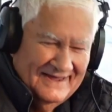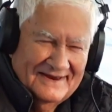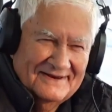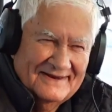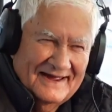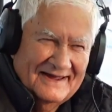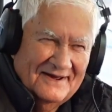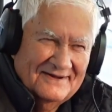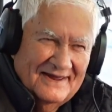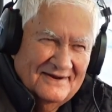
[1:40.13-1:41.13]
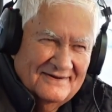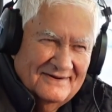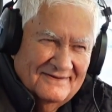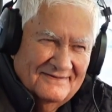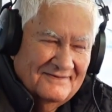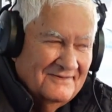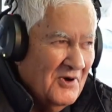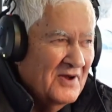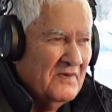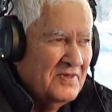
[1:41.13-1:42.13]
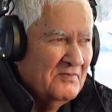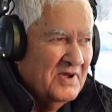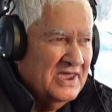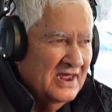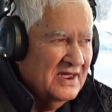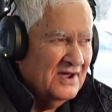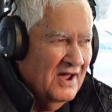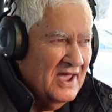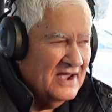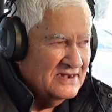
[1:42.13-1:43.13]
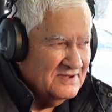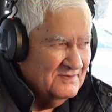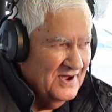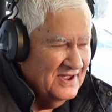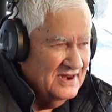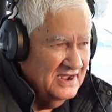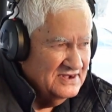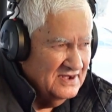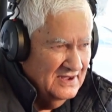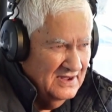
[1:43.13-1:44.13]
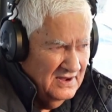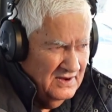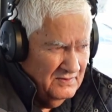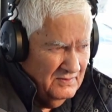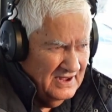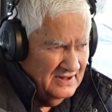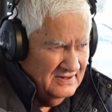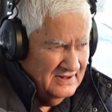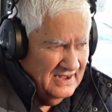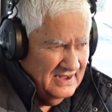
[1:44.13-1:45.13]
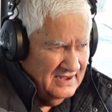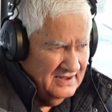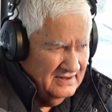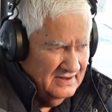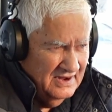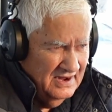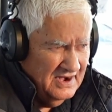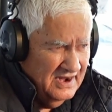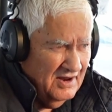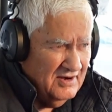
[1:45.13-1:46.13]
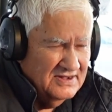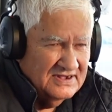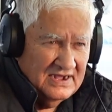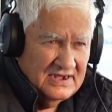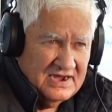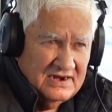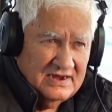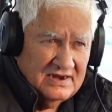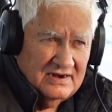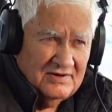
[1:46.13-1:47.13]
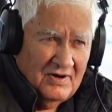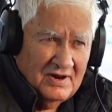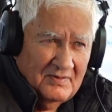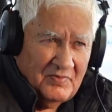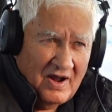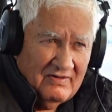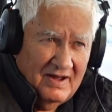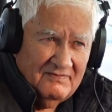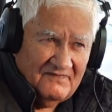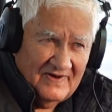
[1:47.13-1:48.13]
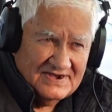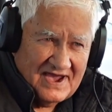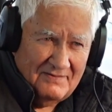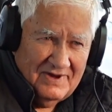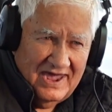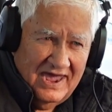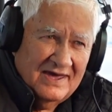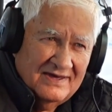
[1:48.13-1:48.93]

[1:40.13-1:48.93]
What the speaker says: And right from the beginning, I asked my niece, well, Eddie, I don't see Kirikiriroa on the program. You feel it's coming here?